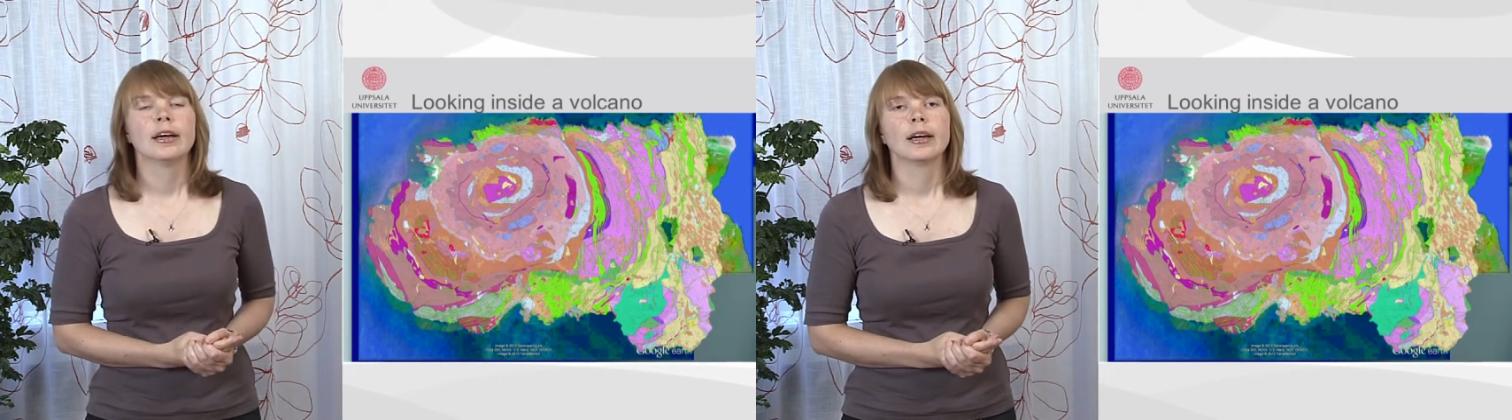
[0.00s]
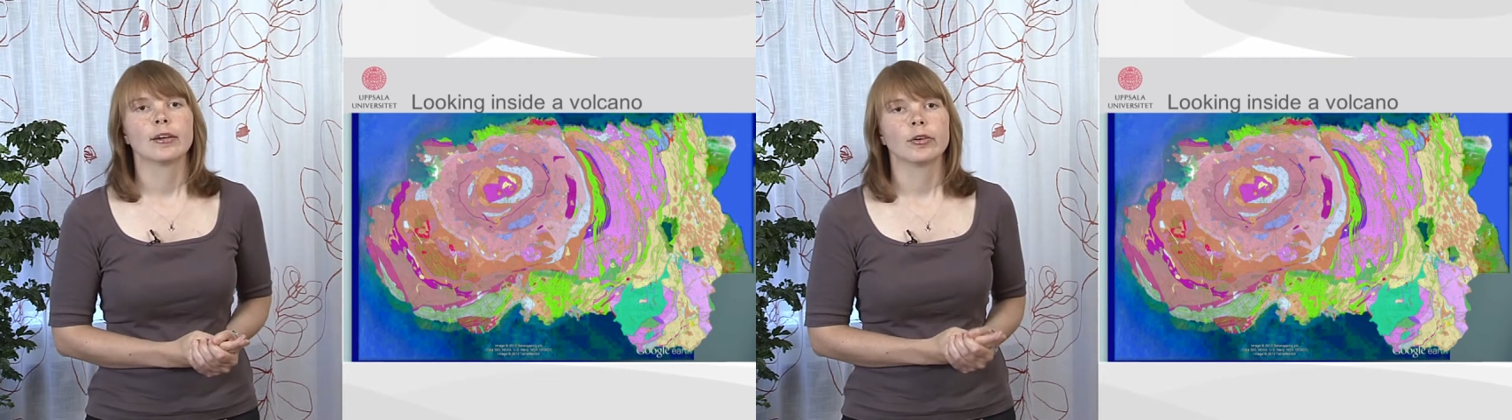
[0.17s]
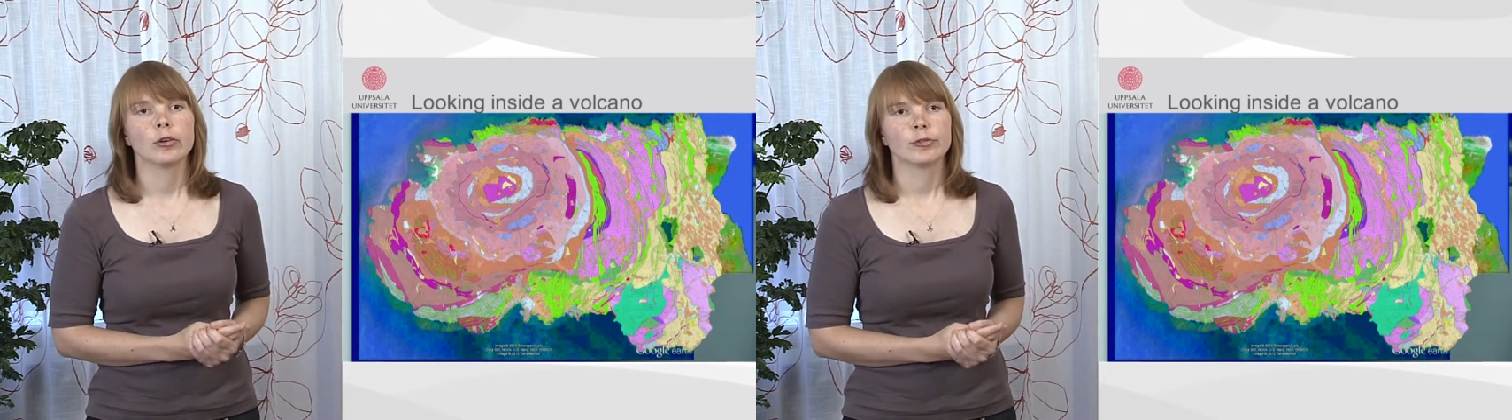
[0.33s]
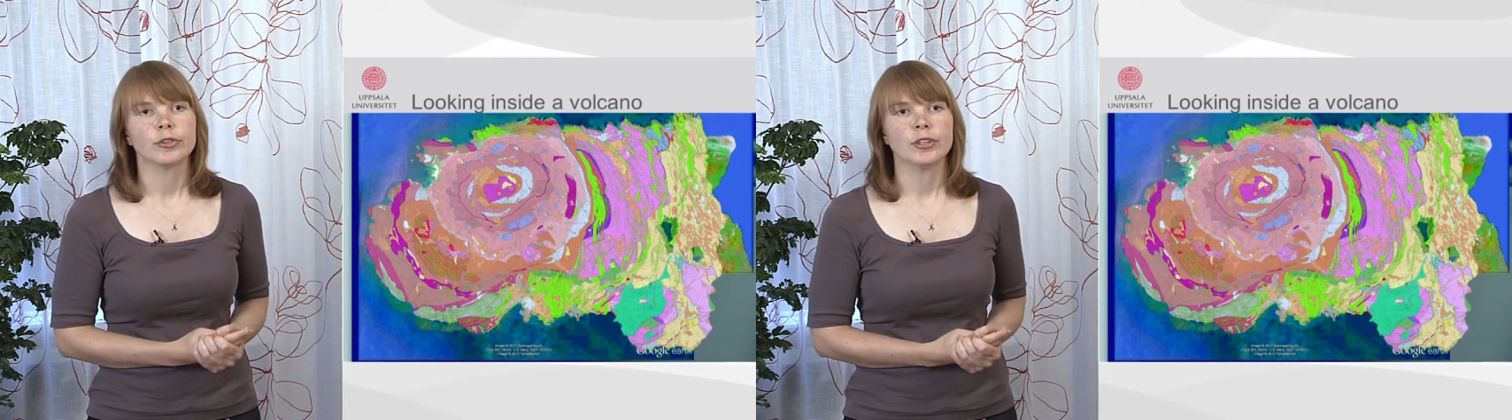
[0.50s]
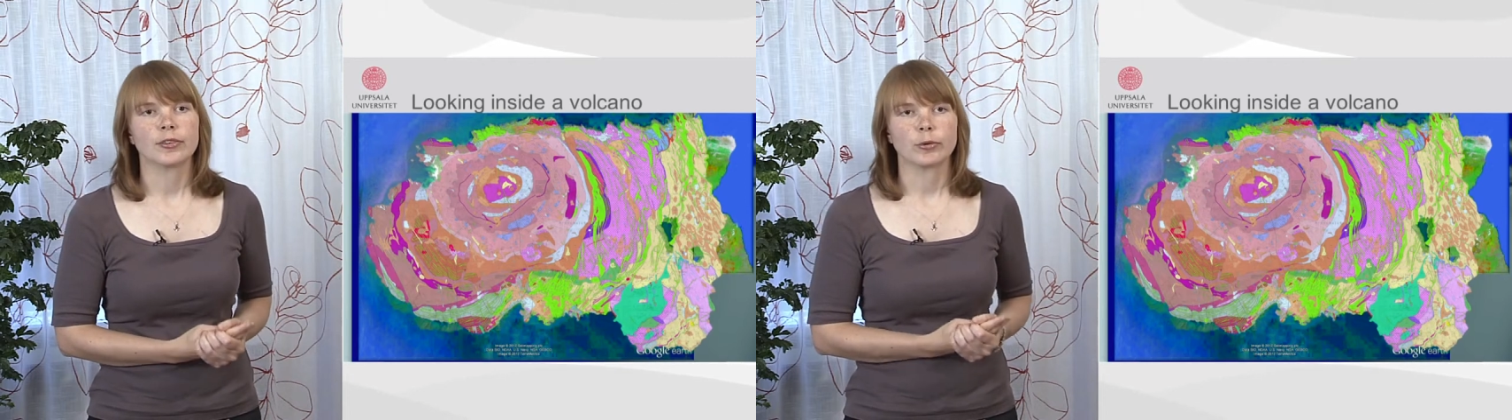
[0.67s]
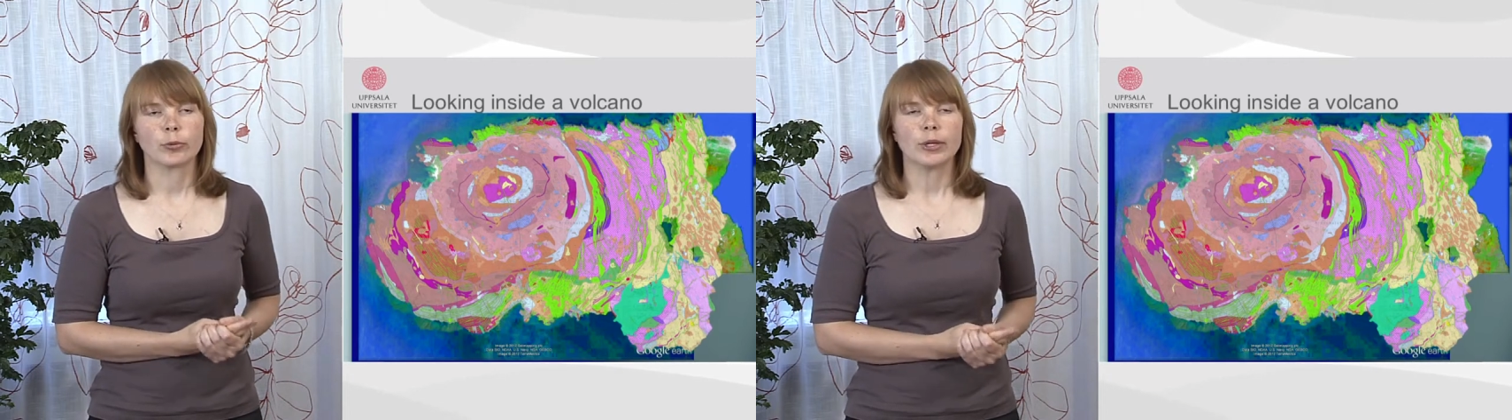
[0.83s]
And all of
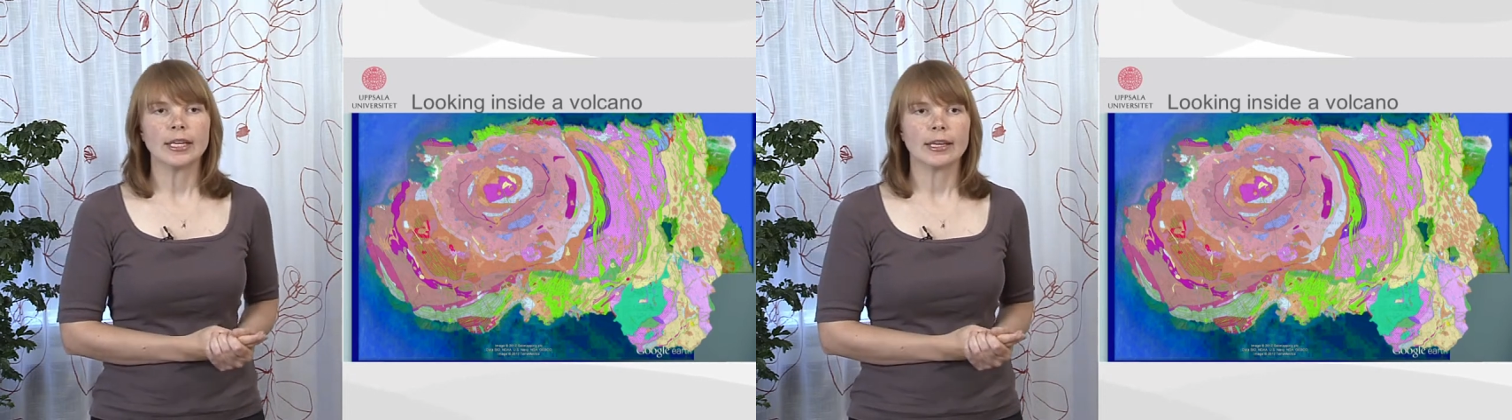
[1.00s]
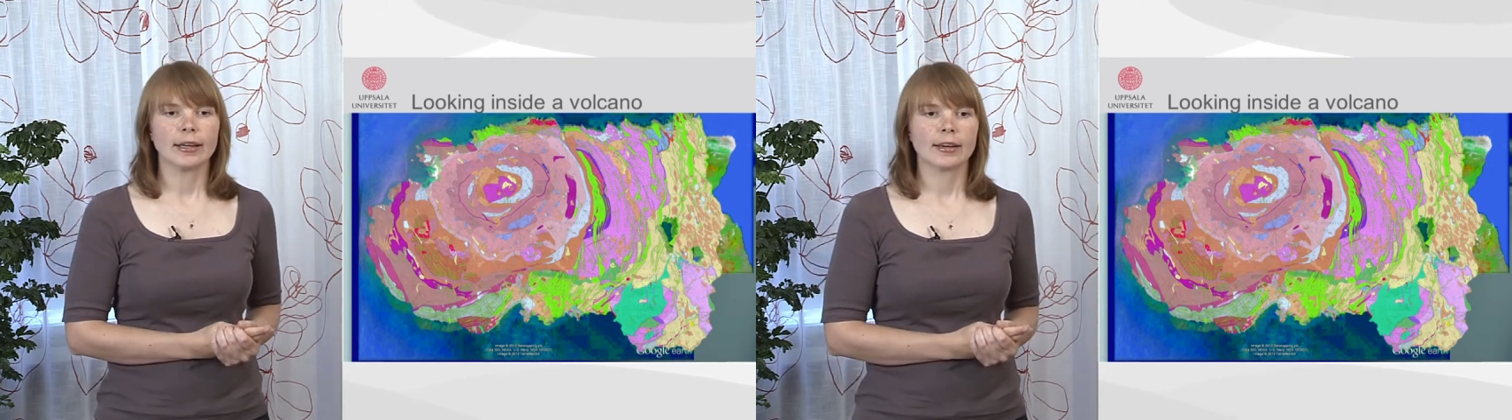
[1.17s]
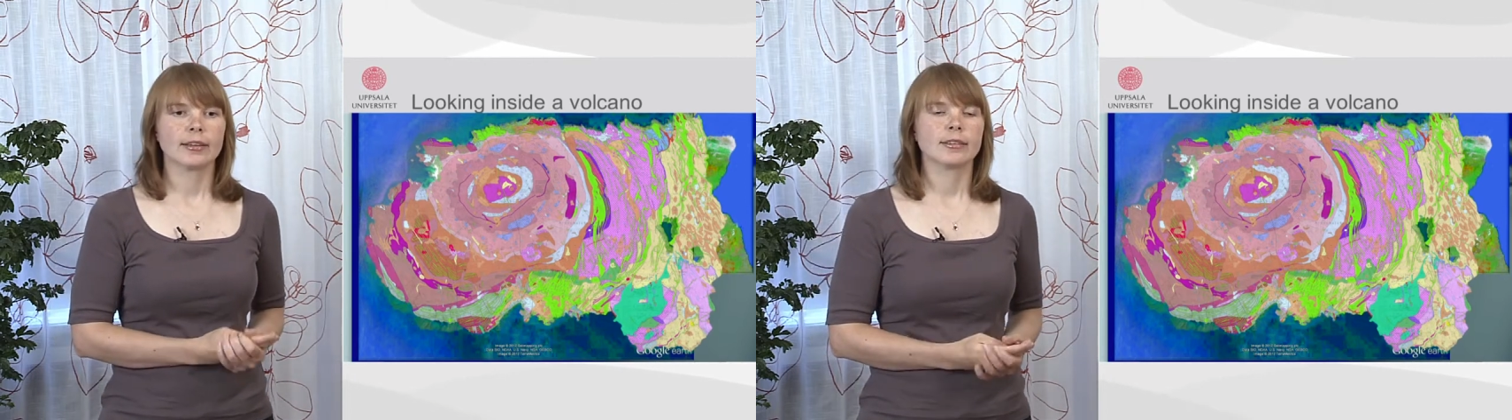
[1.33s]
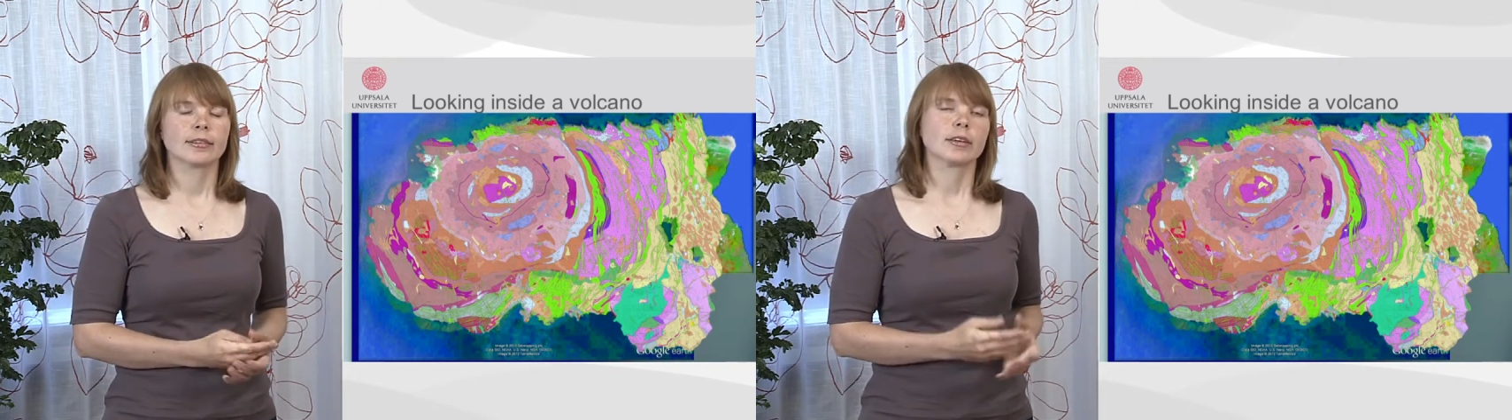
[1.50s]
these green lines